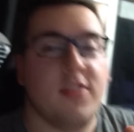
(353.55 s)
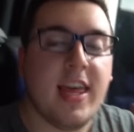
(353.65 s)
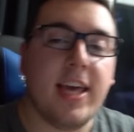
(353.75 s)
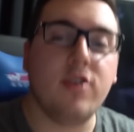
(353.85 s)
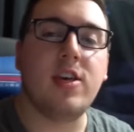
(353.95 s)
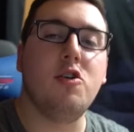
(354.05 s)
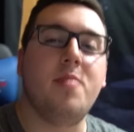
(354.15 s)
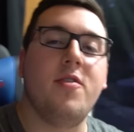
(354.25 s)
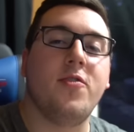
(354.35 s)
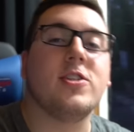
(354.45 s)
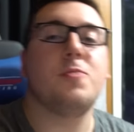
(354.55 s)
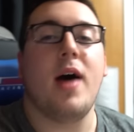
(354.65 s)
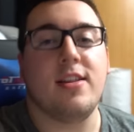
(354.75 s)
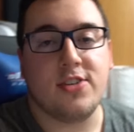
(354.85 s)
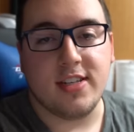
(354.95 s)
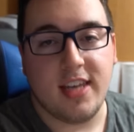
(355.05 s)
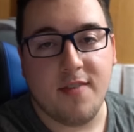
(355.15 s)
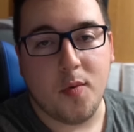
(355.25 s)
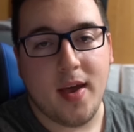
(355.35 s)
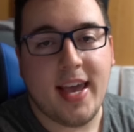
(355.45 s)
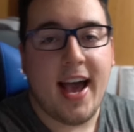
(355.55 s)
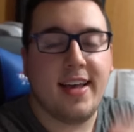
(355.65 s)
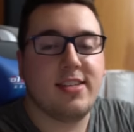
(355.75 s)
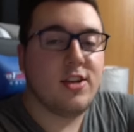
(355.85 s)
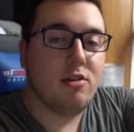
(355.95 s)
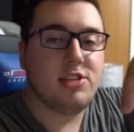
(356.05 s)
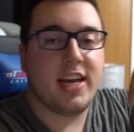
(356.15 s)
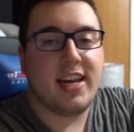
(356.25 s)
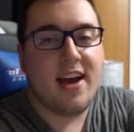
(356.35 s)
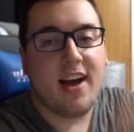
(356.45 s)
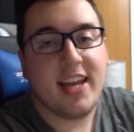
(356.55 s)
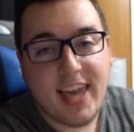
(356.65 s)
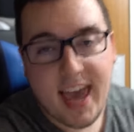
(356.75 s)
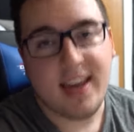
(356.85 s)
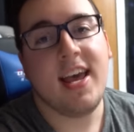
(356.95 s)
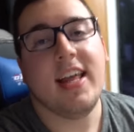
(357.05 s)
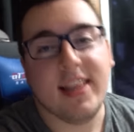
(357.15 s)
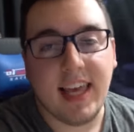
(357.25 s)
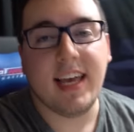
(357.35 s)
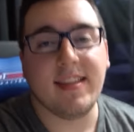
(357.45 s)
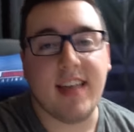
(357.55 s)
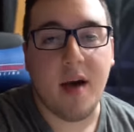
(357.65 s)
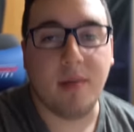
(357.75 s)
So thank you, Cubii, for sponsoring the giveaway, guys. Go check it out. Again, link is down